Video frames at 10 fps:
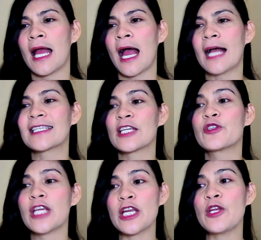as a
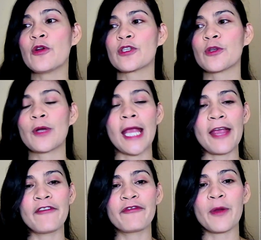genius who
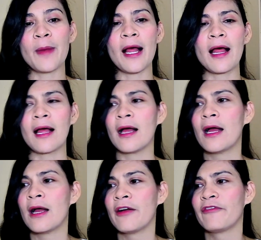came from a
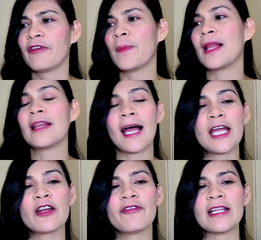
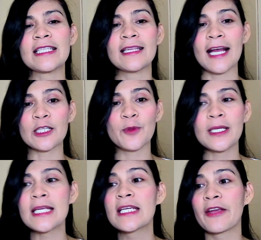line of
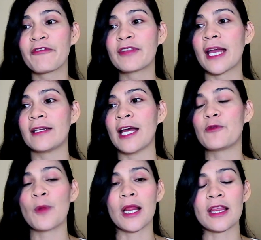intellectually gifted
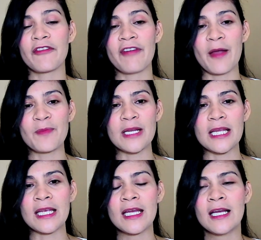and wealthy
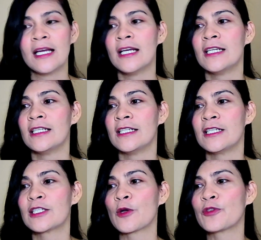family.
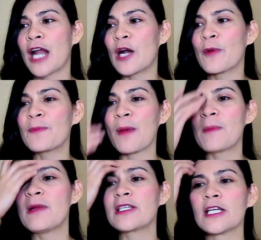So Darwin
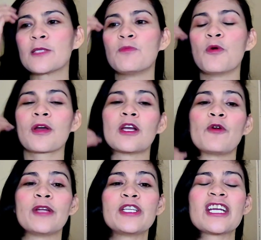published his book, The
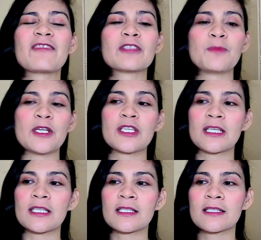Origin of
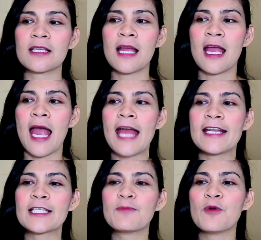Species. And
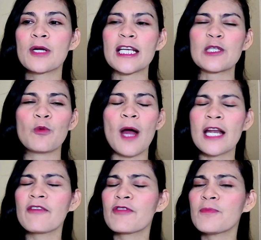his book is one
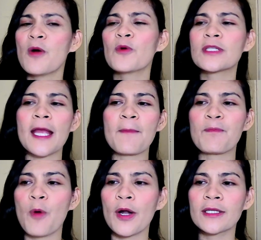of the most
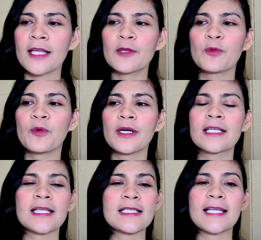important
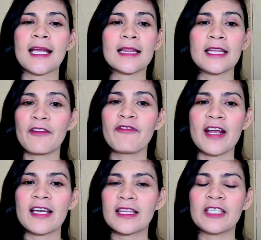works in scientific
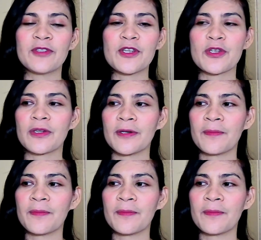literature.